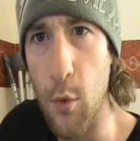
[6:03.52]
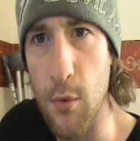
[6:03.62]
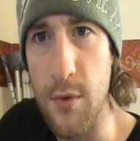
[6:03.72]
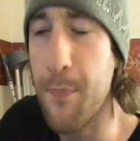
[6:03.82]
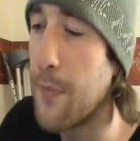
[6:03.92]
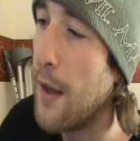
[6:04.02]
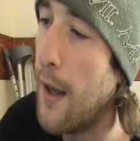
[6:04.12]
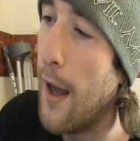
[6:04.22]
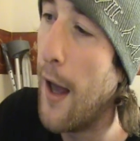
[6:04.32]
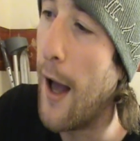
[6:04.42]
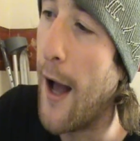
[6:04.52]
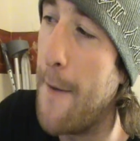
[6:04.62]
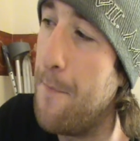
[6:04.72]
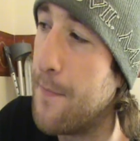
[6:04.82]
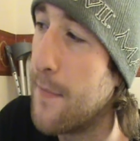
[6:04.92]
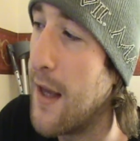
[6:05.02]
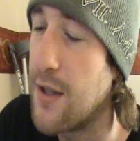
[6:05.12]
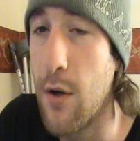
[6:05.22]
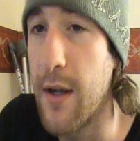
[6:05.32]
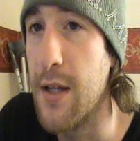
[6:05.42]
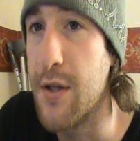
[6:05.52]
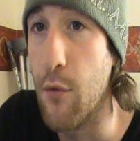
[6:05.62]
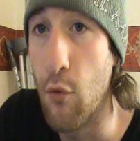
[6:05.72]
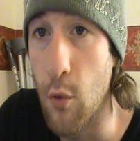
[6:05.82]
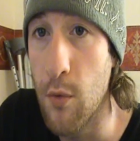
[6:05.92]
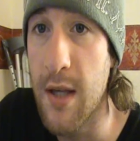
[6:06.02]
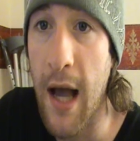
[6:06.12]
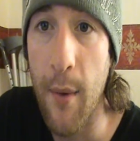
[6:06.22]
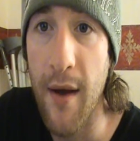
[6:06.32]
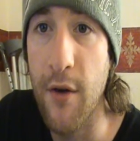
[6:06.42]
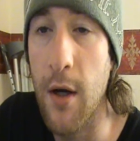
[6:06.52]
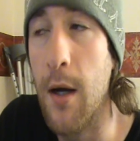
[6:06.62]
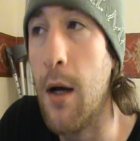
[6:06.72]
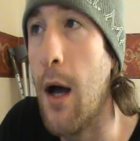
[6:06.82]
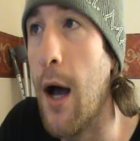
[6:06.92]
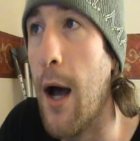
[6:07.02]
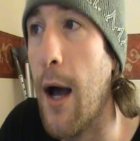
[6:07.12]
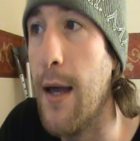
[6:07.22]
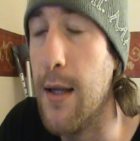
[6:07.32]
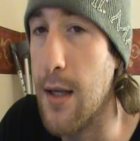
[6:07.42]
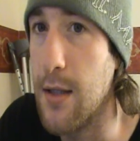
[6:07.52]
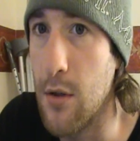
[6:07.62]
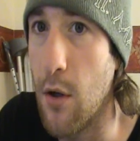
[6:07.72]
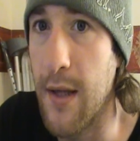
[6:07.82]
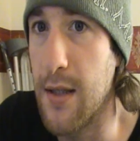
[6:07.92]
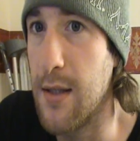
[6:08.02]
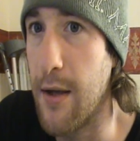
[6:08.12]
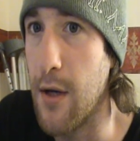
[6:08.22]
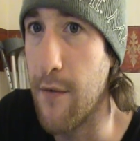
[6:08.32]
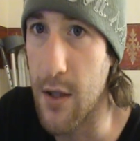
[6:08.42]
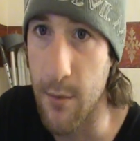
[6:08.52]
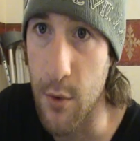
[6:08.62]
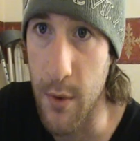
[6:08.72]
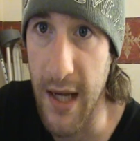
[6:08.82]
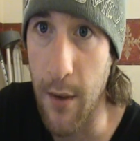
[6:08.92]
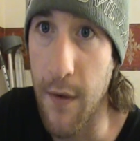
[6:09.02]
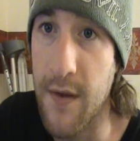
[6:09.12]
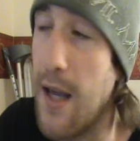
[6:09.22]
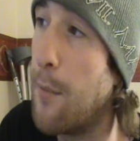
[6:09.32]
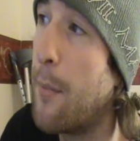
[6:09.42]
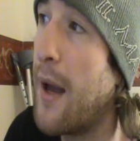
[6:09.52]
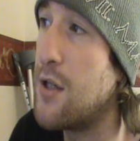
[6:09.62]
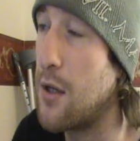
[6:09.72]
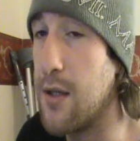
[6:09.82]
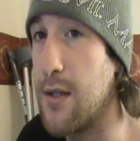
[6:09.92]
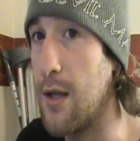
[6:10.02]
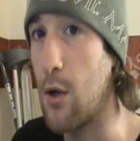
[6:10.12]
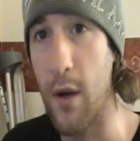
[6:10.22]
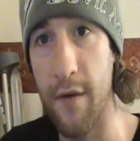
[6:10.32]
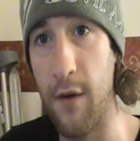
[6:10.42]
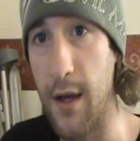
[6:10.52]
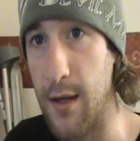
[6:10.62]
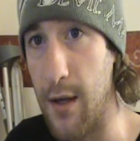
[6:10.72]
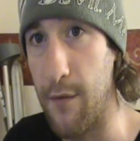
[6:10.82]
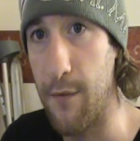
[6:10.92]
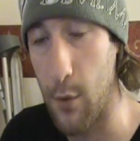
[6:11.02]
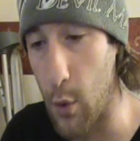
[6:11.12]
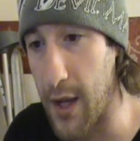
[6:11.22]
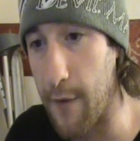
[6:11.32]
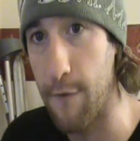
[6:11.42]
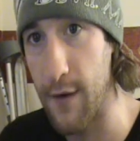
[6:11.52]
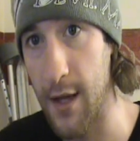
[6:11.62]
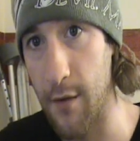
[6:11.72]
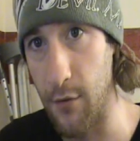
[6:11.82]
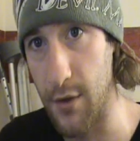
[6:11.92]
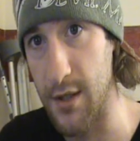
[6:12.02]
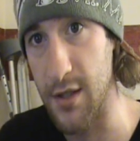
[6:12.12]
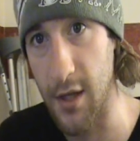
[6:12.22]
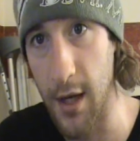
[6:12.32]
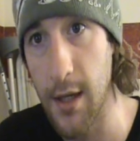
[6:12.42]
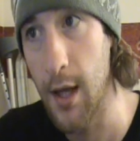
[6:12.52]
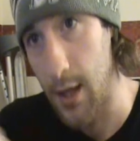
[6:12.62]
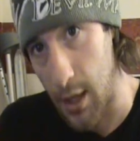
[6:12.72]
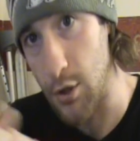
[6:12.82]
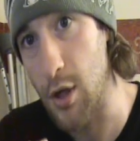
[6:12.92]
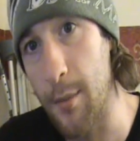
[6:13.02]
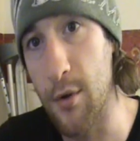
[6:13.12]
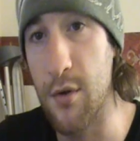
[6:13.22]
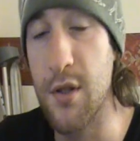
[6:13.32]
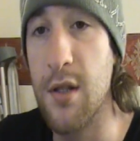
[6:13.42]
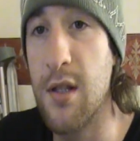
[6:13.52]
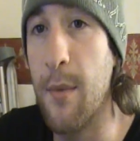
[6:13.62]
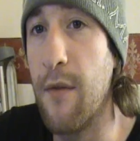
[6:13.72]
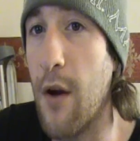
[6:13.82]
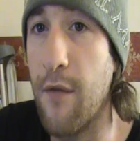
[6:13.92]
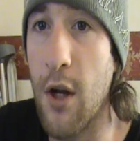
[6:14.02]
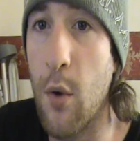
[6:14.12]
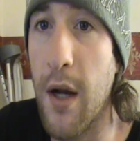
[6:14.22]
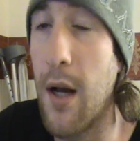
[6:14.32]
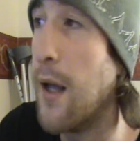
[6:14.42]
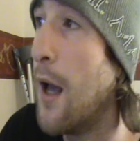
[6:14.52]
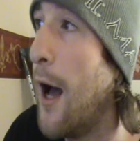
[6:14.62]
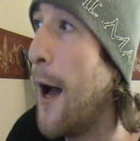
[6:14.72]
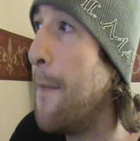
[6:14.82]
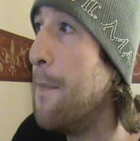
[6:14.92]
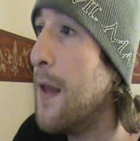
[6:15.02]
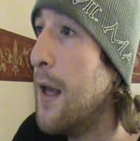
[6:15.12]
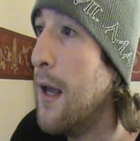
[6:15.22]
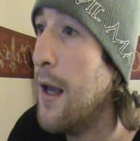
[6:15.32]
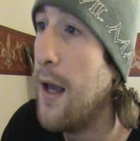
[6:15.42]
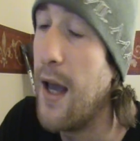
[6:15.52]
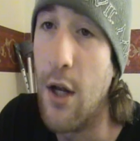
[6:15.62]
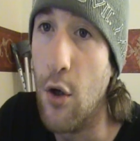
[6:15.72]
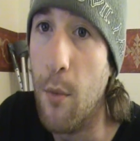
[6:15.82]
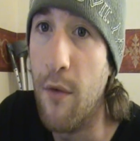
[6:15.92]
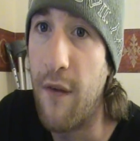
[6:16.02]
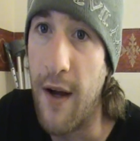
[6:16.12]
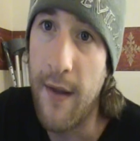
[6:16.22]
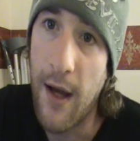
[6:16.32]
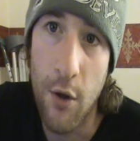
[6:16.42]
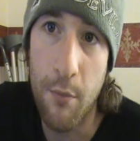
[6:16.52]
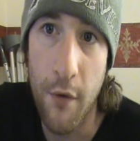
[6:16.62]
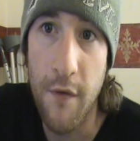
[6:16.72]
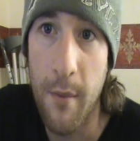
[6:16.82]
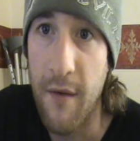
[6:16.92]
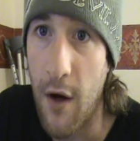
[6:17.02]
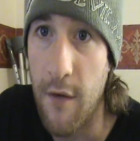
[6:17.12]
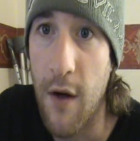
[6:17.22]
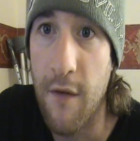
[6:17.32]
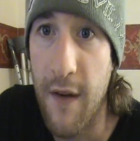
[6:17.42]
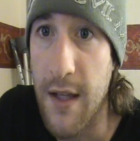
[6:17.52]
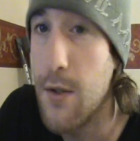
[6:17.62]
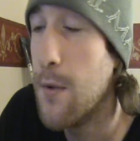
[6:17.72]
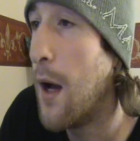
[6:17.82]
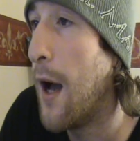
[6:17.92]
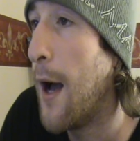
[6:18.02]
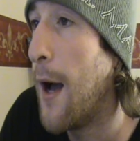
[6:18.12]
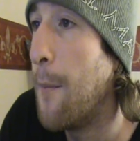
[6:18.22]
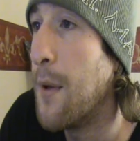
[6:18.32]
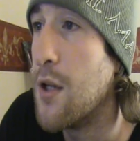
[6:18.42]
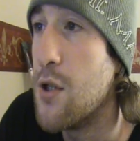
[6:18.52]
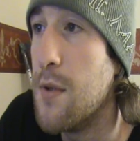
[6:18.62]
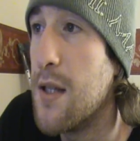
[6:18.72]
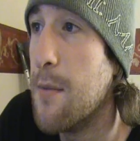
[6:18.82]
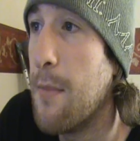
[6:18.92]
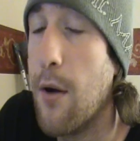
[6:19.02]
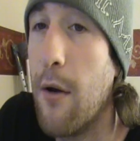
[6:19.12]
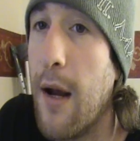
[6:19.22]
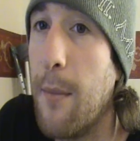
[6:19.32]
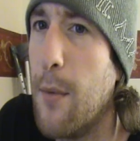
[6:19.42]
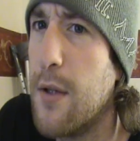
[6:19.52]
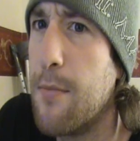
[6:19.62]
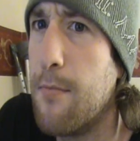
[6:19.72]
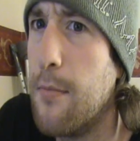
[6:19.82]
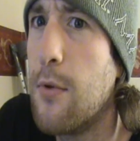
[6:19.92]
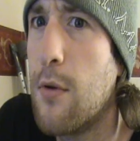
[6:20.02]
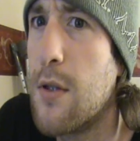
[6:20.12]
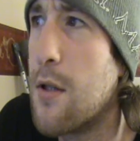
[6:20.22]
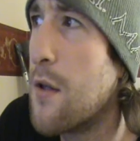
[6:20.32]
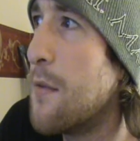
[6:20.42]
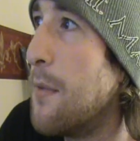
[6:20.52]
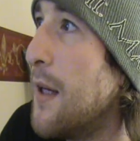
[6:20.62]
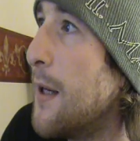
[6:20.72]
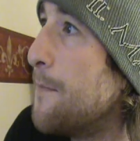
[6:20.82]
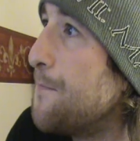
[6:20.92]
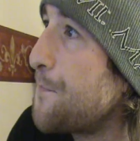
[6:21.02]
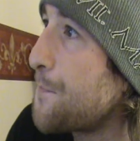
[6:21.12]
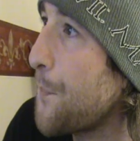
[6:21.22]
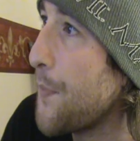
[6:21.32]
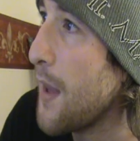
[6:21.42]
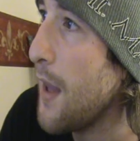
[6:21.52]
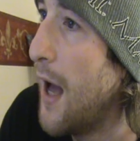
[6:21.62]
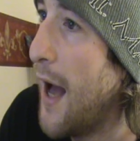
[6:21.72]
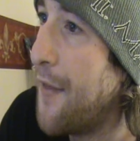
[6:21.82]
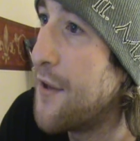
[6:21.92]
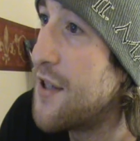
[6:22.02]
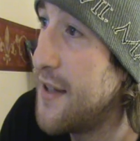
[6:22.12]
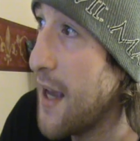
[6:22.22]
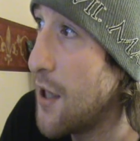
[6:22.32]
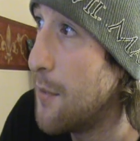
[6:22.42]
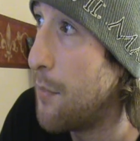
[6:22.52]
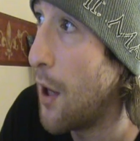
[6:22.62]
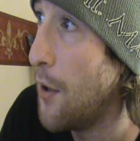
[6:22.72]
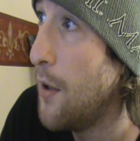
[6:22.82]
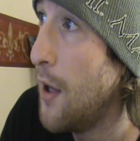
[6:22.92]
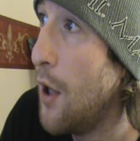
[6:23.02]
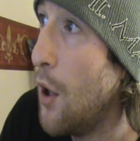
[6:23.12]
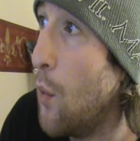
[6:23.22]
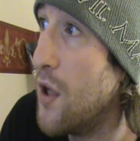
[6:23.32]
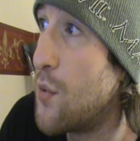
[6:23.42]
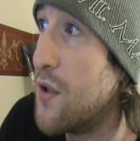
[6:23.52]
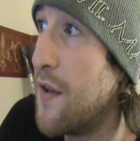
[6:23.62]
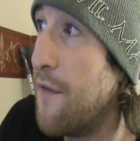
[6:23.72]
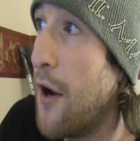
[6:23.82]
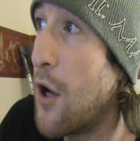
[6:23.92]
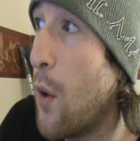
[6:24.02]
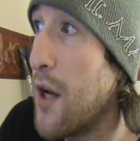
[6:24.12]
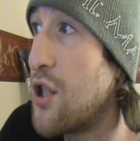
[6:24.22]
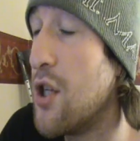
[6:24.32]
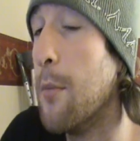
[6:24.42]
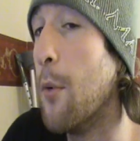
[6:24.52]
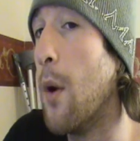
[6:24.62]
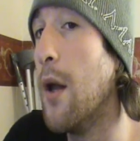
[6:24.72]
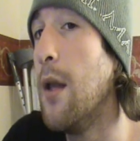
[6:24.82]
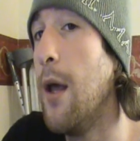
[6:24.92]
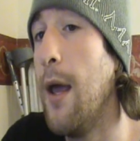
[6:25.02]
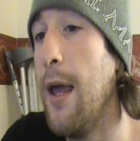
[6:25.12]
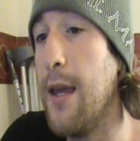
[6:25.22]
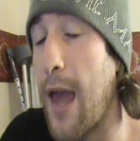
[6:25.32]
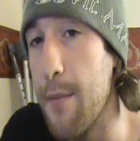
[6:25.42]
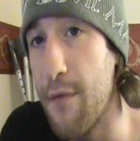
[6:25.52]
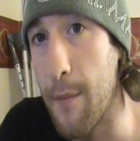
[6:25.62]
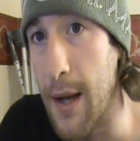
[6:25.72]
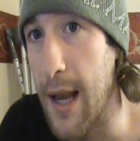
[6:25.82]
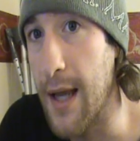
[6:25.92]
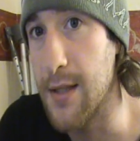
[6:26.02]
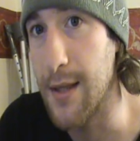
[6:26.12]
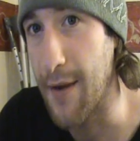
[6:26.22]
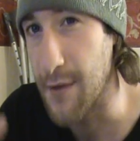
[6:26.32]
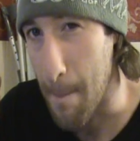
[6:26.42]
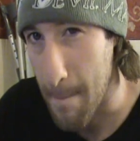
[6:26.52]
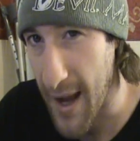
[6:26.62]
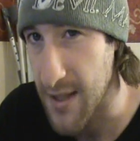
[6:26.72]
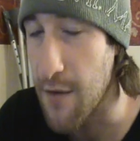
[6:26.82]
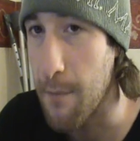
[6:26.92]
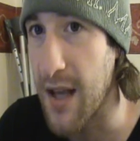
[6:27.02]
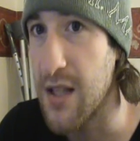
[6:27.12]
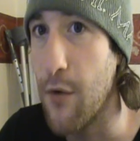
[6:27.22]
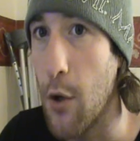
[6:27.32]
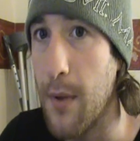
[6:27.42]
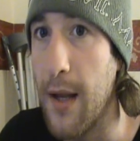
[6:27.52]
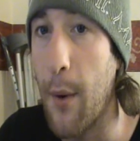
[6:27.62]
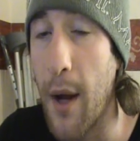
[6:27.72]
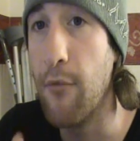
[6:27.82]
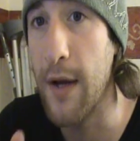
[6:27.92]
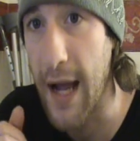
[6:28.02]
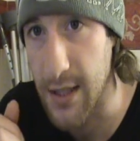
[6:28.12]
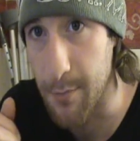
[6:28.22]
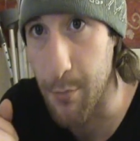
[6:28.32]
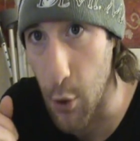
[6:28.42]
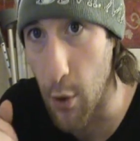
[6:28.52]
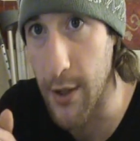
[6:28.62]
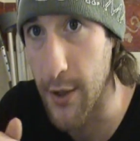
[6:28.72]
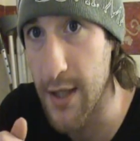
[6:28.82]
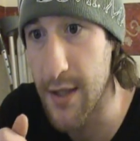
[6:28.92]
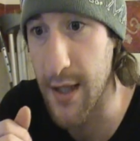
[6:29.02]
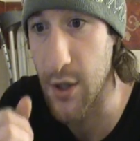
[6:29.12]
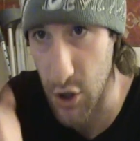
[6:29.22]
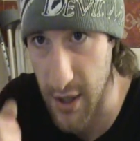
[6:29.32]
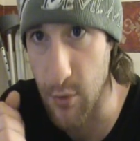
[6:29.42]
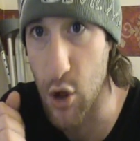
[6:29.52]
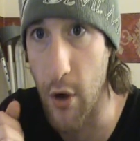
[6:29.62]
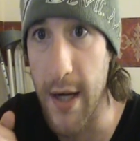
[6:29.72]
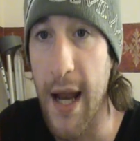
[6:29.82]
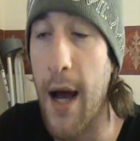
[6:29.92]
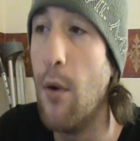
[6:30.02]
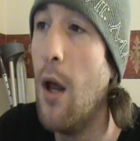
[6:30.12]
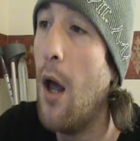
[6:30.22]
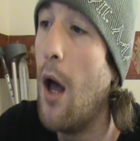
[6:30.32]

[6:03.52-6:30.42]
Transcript: walls. It's not against the rules. However, it's not necessarily advisable to attack with the tip. But as you can see, a quick flick of the wrist aside, and you come across the stomach very, very quickly. In a normal fight, that could prove to be very, very fatal because you disembowel your enemy, which causes lots of bleeding. The second blow, which was the very questionable one, he came for my legs and left a massive, massive opening. Now, I reacted purely on instinct and just came straight down.